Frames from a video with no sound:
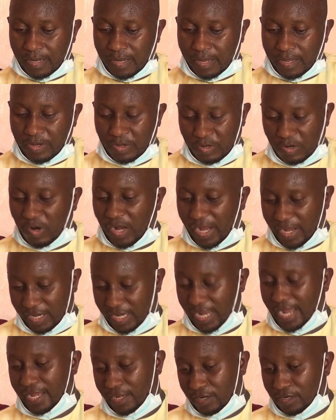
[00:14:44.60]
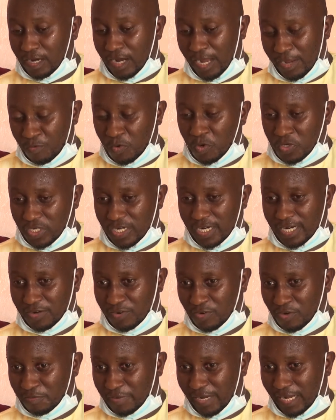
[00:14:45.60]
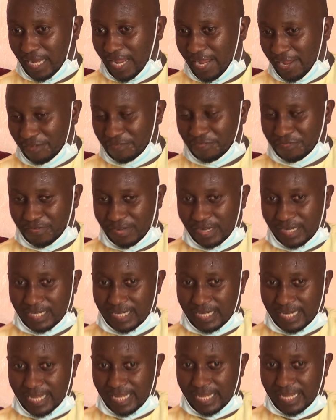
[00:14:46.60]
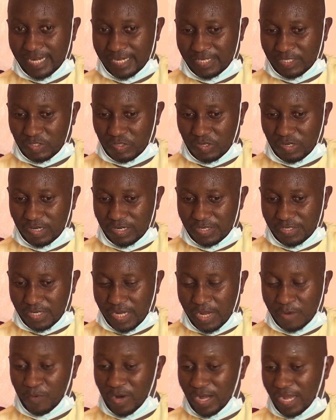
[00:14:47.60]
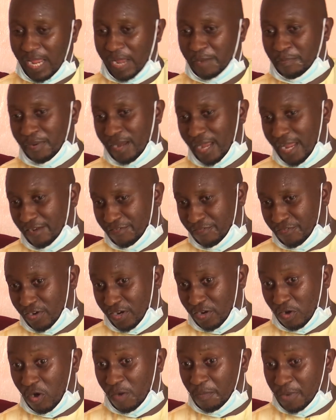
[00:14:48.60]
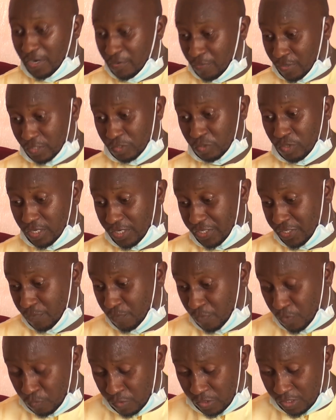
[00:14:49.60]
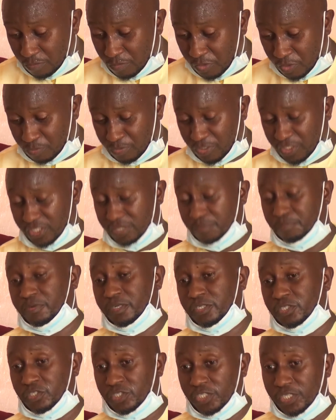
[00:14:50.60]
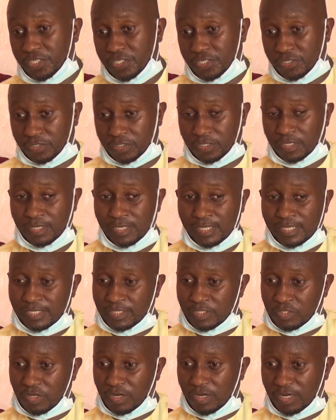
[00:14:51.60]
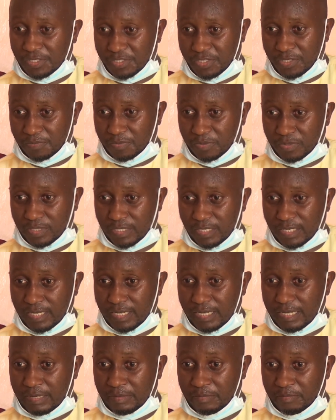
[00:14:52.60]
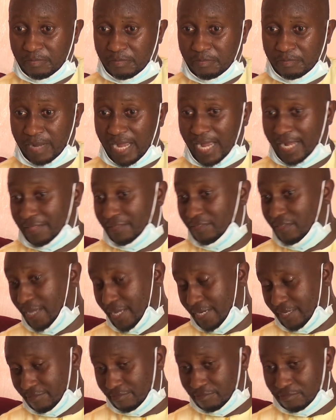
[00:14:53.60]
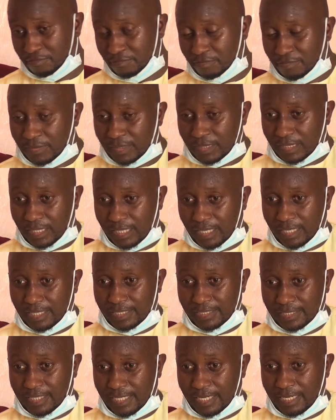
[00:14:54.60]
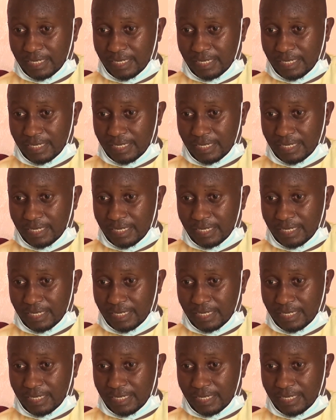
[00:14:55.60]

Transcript: you know, I worked hard all my life, and I had a I applied for a Commonwealth scholarship, which was the most prestigious scholarships back then, and